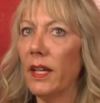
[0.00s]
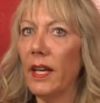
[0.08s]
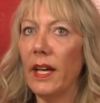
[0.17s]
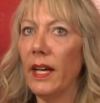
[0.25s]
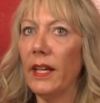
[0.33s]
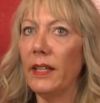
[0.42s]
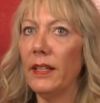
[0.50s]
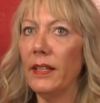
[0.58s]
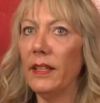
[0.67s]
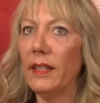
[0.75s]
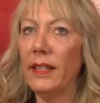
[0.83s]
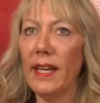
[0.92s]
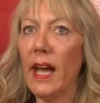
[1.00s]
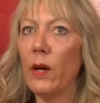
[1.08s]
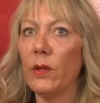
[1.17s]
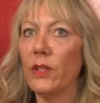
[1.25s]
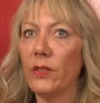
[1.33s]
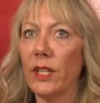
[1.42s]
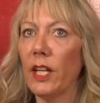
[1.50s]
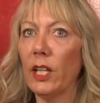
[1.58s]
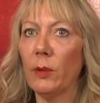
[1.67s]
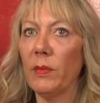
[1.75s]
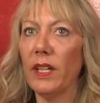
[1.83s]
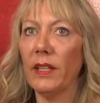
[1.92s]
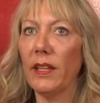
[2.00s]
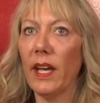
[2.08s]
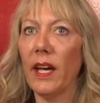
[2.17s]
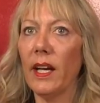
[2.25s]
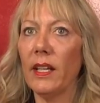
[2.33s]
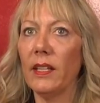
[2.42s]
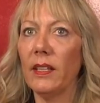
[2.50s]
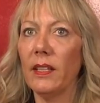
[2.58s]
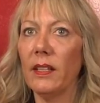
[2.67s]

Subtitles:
and now you're telling me that